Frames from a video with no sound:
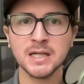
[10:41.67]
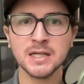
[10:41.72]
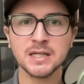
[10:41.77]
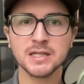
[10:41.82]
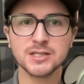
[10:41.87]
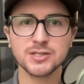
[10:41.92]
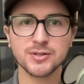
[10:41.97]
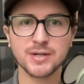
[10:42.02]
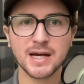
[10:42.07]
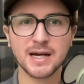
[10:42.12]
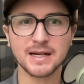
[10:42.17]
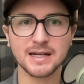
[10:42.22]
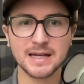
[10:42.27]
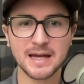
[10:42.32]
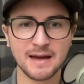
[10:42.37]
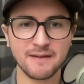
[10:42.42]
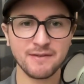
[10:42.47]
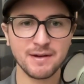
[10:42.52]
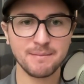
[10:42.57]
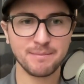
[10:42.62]
So yeah,
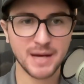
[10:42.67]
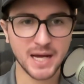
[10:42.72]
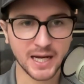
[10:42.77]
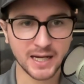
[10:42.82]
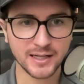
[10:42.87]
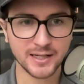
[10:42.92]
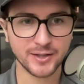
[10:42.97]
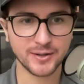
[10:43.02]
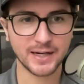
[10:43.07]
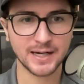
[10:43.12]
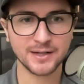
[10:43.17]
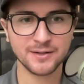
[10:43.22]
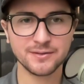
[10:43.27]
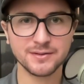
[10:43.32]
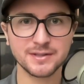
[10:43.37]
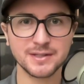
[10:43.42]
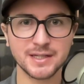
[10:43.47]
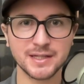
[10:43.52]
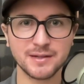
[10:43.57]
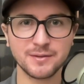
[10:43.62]
Kevin Padlo, I
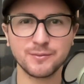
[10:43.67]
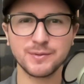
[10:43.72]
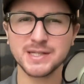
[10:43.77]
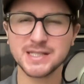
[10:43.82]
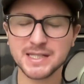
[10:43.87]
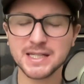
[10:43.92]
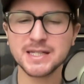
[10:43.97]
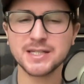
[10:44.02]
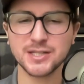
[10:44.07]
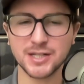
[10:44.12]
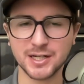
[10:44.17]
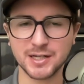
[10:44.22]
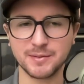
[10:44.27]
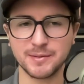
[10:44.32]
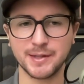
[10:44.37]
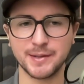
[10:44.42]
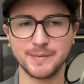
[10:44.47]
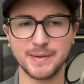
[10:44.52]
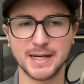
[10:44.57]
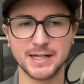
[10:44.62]
don't think we did talk
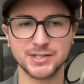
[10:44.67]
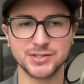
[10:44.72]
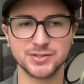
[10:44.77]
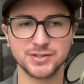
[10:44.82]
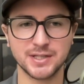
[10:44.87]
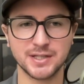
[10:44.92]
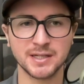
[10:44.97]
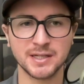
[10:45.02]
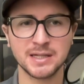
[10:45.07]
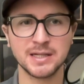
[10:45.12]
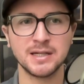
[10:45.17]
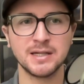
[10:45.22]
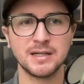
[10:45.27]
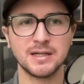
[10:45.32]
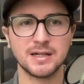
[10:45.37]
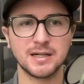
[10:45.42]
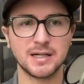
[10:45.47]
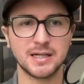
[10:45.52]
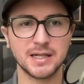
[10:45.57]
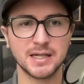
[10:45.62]
about him actually.
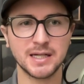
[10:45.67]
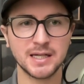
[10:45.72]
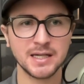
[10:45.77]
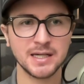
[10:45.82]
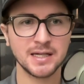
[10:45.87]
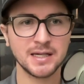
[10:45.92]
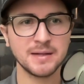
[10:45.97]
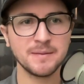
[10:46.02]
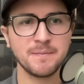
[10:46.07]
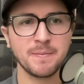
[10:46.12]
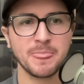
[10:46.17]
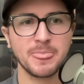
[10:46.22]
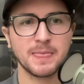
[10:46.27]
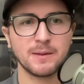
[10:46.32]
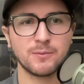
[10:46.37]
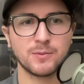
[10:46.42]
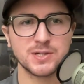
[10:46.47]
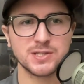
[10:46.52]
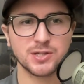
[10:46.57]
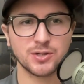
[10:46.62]
He
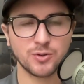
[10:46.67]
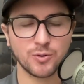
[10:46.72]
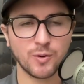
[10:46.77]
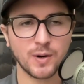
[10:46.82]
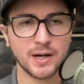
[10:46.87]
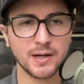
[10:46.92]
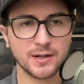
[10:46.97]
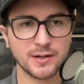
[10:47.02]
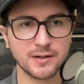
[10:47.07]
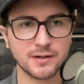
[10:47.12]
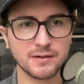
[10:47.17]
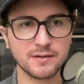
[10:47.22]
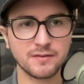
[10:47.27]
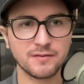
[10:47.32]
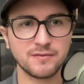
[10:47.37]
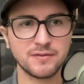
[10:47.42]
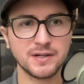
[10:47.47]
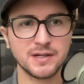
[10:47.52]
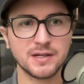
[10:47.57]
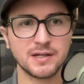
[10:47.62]
was acquired
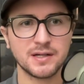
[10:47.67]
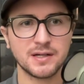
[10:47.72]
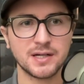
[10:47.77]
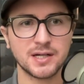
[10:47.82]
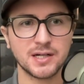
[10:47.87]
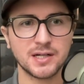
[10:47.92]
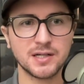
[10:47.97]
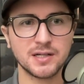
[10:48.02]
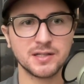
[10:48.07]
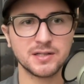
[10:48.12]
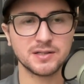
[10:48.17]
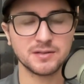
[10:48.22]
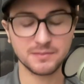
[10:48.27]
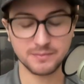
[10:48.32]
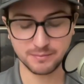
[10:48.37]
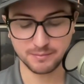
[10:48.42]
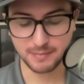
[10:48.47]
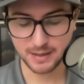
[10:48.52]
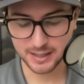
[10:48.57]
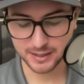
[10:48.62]
via a
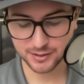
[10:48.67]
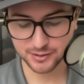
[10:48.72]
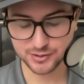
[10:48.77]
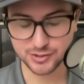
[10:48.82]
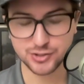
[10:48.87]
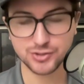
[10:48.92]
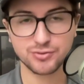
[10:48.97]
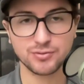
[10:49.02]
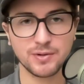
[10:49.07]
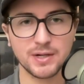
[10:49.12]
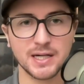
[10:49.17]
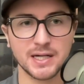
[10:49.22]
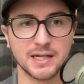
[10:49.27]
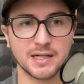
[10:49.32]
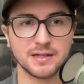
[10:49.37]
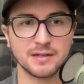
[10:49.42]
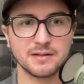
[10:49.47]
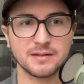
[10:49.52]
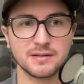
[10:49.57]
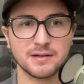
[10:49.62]
minor
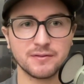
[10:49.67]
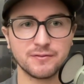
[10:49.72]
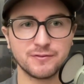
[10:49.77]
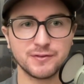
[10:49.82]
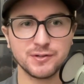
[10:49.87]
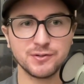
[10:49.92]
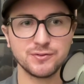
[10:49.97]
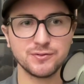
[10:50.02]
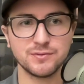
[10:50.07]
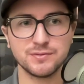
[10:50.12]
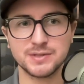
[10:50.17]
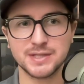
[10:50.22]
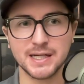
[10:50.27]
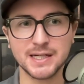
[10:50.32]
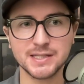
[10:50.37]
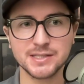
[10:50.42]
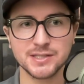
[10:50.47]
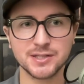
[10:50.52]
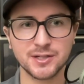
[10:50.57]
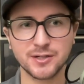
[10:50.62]
trade a few
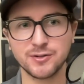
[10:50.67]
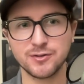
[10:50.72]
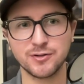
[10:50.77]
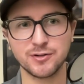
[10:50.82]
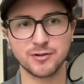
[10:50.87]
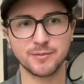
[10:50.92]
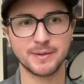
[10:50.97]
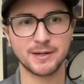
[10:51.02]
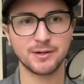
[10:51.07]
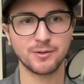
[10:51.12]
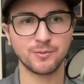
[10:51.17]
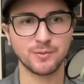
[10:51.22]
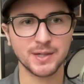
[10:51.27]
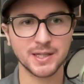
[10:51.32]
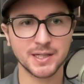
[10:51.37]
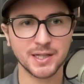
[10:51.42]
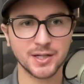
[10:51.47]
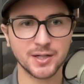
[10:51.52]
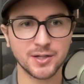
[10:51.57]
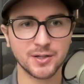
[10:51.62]
days ago or about a
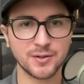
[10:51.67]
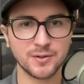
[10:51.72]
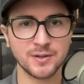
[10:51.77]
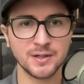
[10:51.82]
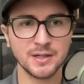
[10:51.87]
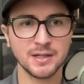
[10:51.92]
week ago.